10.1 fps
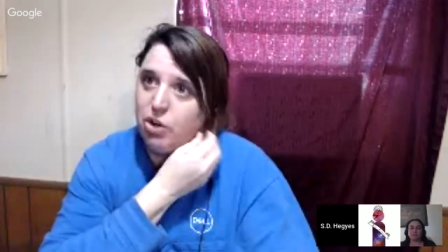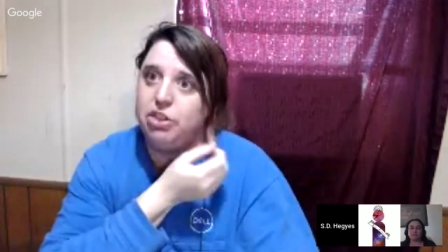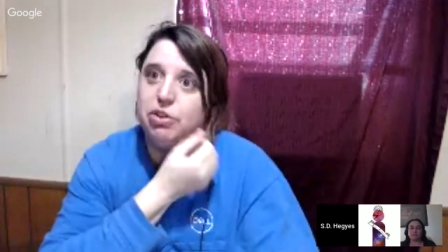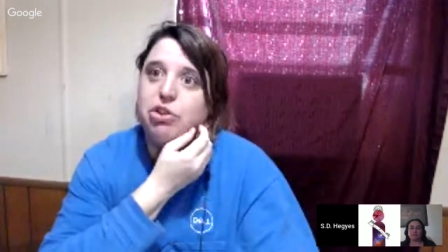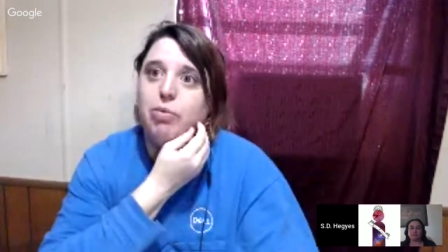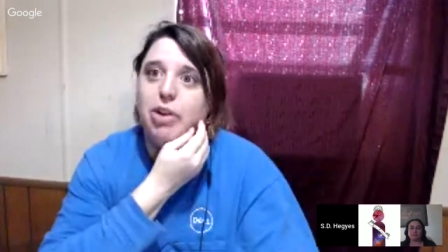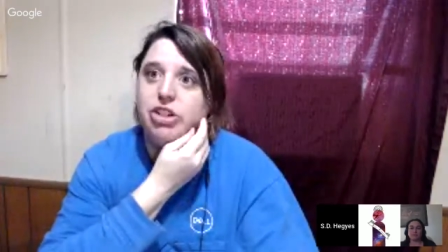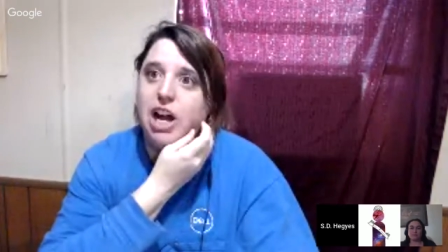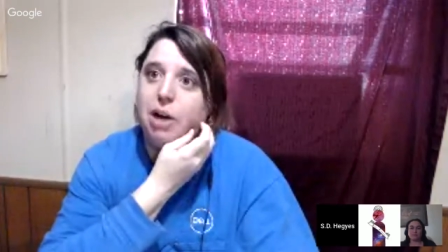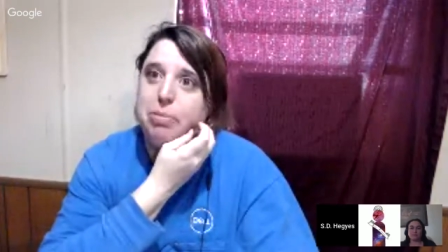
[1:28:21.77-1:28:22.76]
through so much
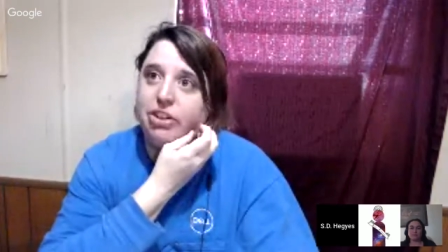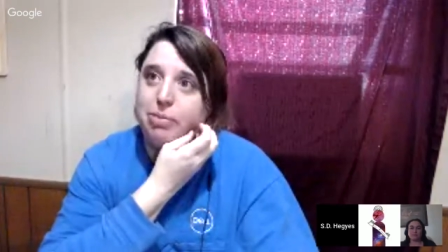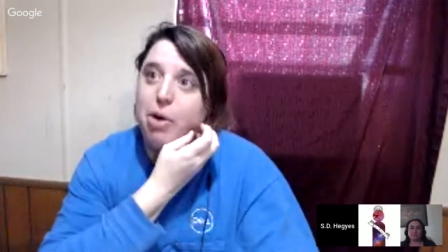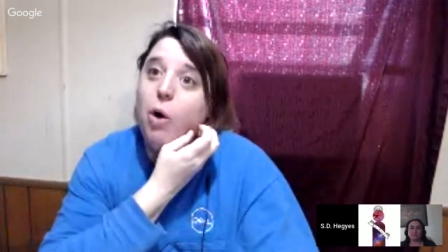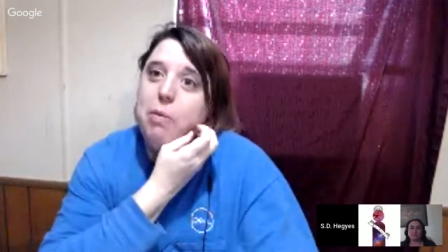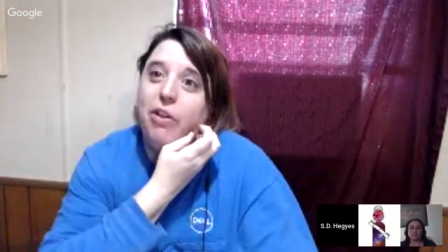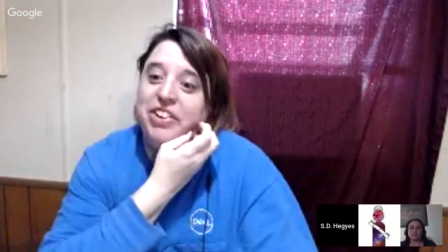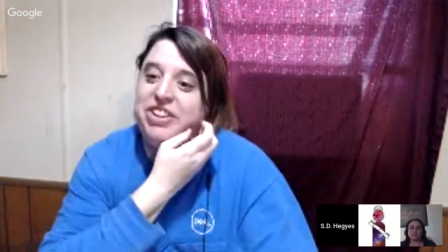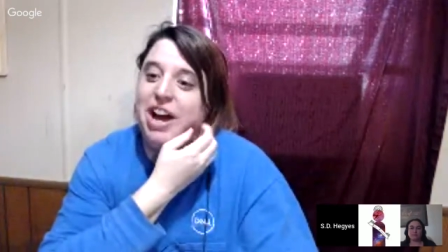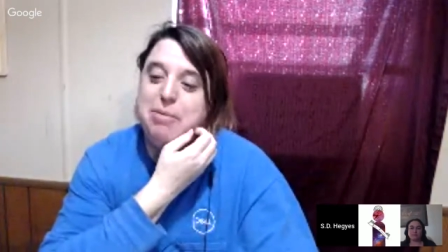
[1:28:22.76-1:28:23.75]
now because I'm home all
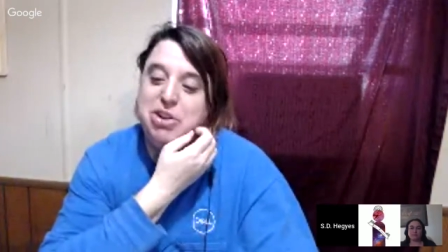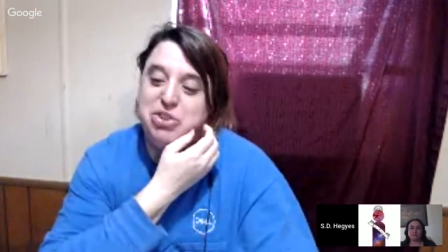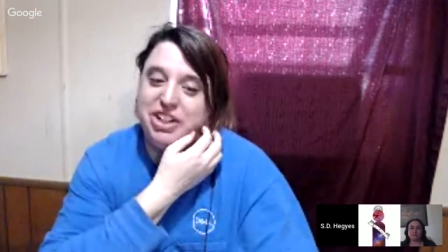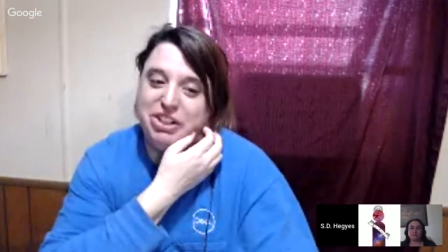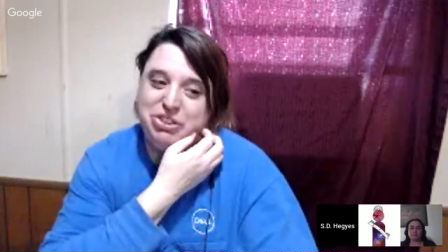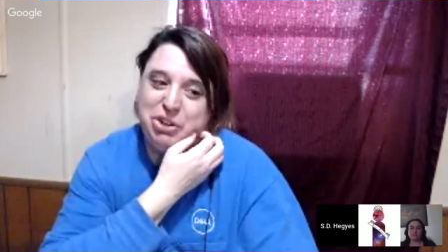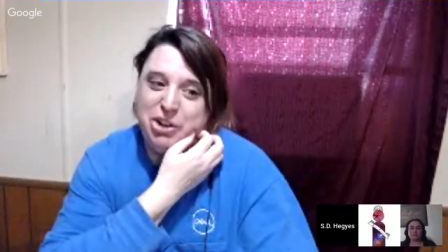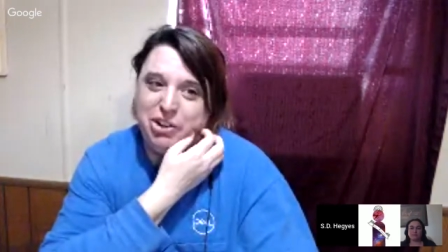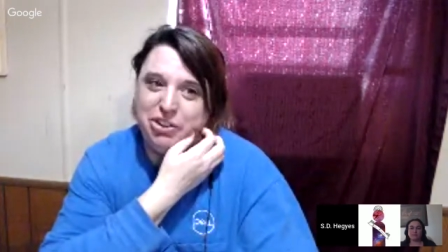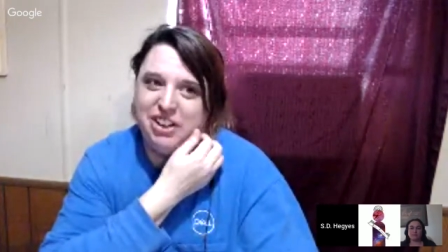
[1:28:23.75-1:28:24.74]
the time and drinking soda
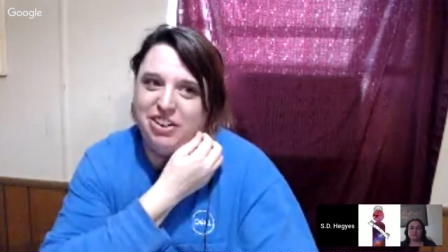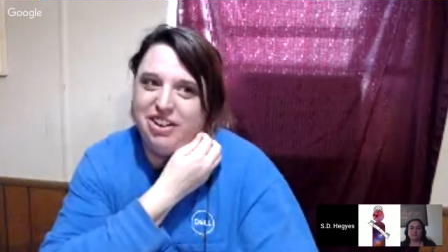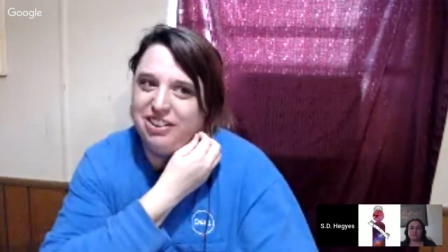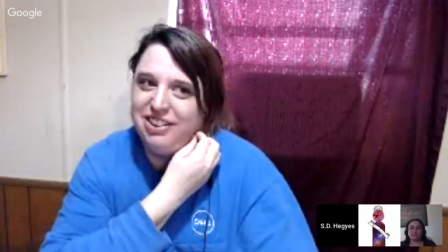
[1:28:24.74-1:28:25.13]
all day long.